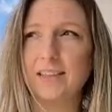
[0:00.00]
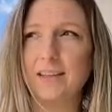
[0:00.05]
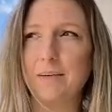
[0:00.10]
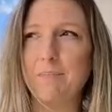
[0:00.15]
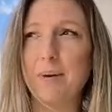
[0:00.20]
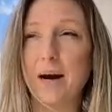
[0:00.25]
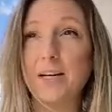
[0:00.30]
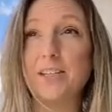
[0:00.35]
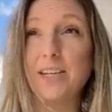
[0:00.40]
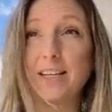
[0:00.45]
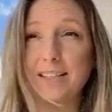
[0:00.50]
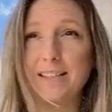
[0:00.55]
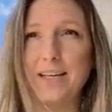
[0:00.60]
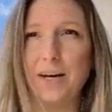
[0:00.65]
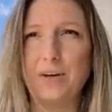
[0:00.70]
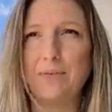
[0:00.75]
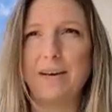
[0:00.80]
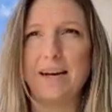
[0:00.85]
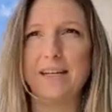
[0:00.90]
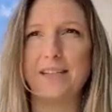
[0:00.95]
matcha
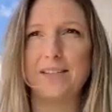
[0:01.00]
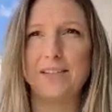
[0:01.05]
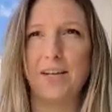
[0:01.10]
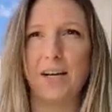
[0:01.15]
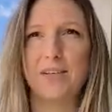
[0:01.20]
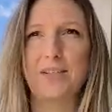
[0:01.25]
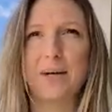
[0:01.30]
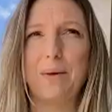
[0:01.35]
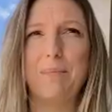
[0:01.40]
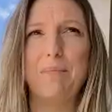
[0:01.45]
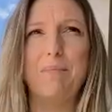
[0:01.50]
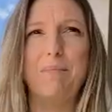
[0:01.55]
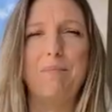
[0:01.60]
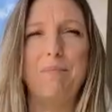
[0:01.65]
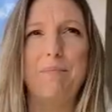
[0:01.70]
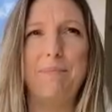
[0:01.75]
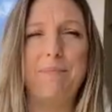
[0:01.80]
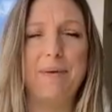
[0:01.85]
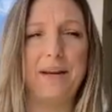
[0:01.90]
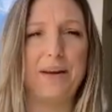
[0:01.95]
itself has such a
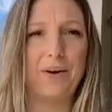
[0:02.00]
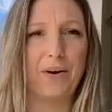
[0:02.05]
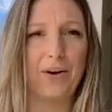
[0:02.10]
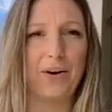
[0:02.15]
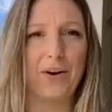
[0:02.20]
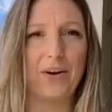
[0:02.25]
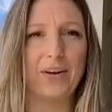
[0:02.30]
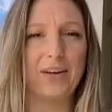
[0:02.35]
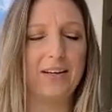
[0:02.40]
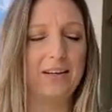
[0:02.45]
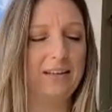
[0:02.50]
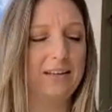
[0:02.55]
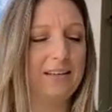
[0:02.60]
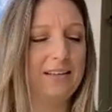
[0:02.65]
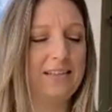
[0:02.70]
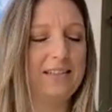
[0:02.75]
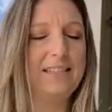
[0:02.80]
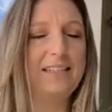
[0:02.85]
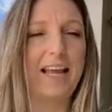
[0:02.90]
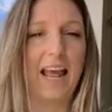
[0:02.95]
bitter
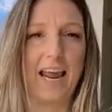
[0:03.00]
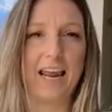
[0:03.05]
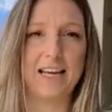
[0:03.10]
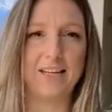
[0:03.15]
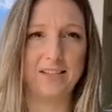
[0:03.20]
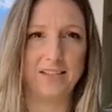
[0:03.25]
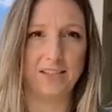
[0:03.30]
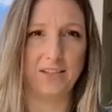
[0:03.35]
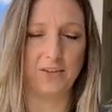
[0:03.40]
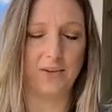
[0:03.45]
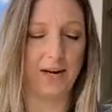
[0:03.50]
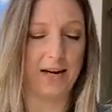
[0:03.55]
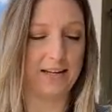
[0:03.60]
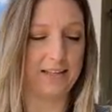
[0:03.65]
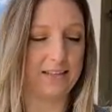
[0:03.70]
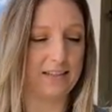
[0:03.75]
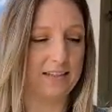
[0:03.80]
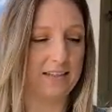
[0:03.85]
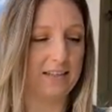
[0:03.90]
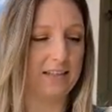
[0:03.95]
taste to
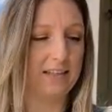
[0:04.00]
it.